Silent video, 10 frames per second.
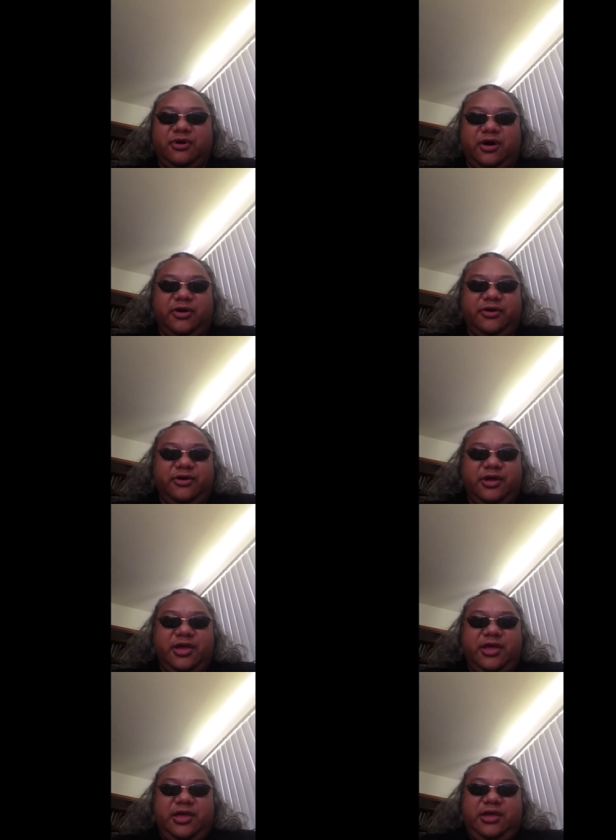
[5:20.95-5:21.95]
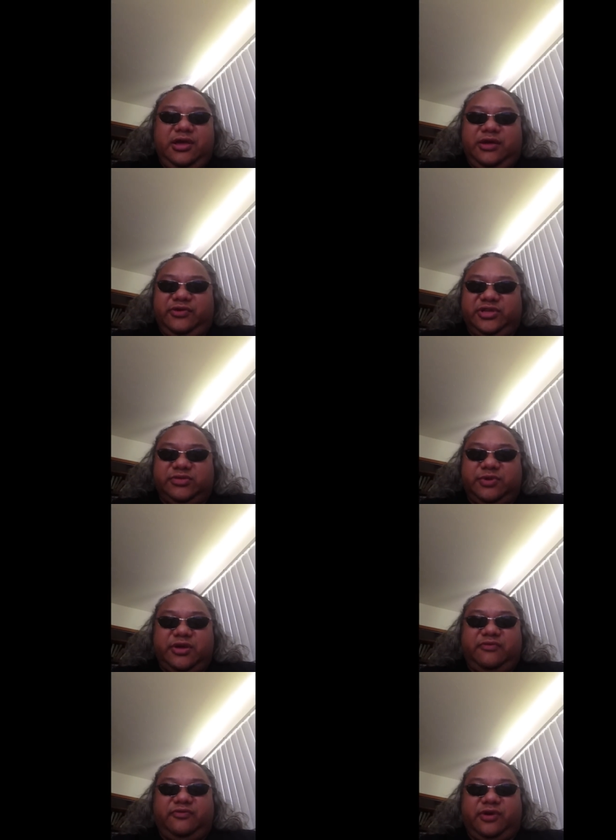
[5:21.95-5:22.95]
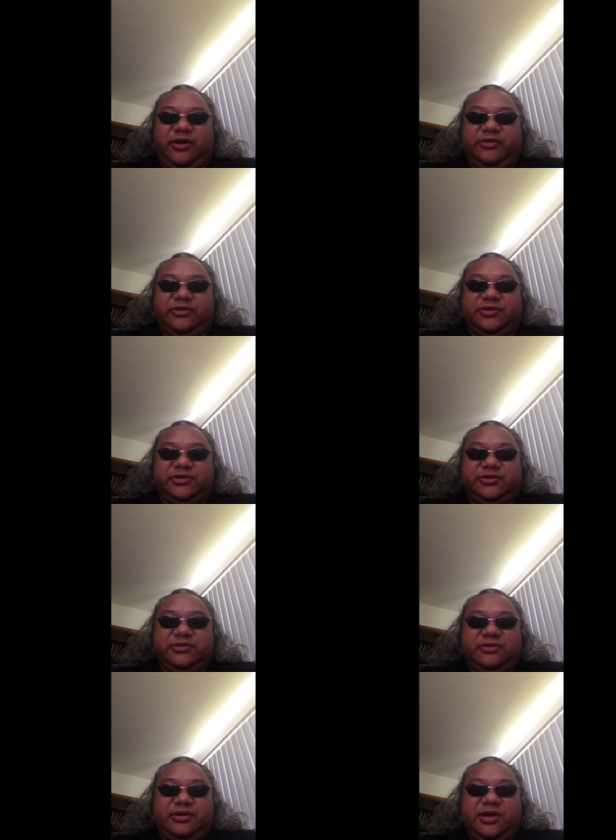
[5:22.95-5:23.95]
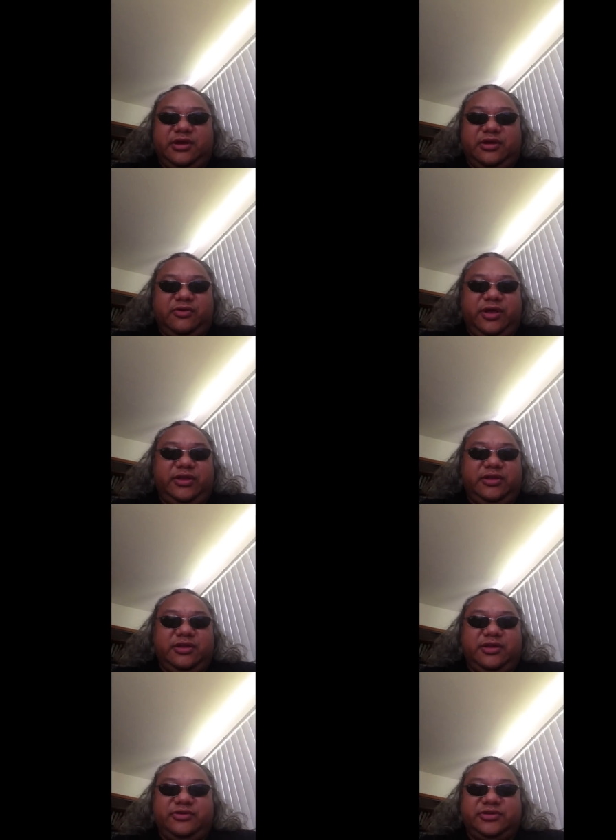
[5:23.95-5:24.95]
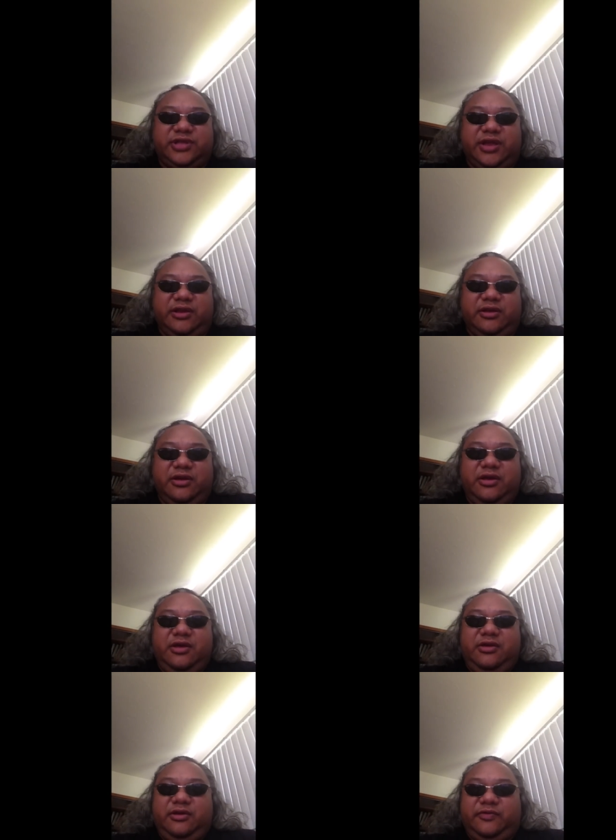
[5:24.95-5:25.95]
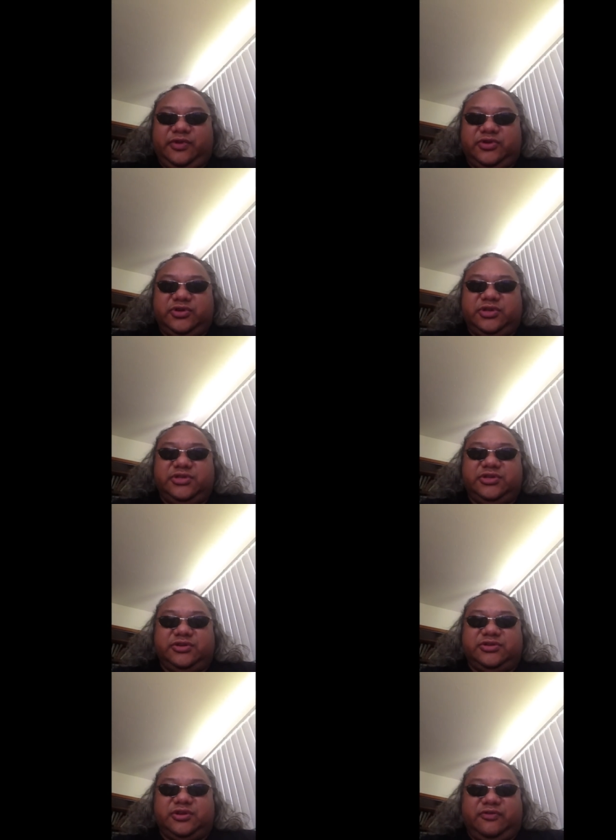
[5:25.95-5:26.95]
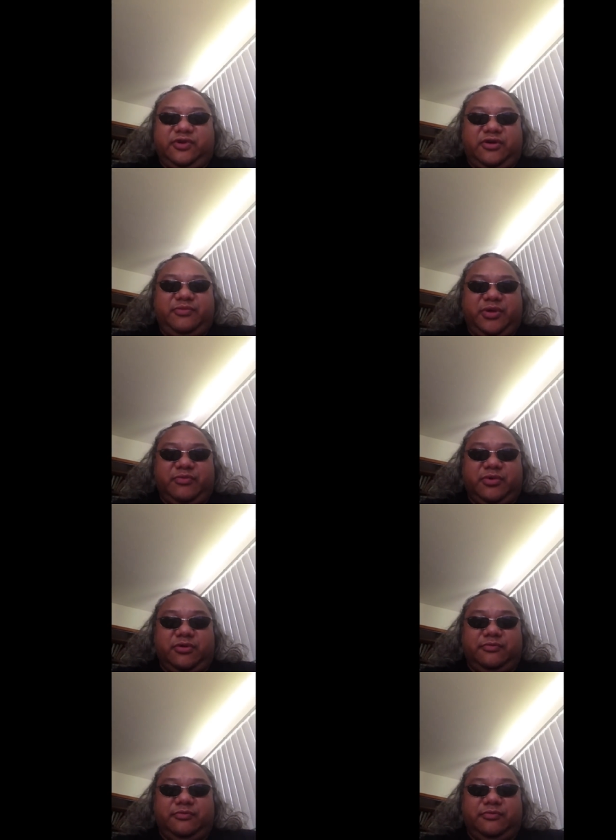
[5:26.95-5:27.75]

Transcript: honor, and respect for others, and a great understanding of the traditions of our people.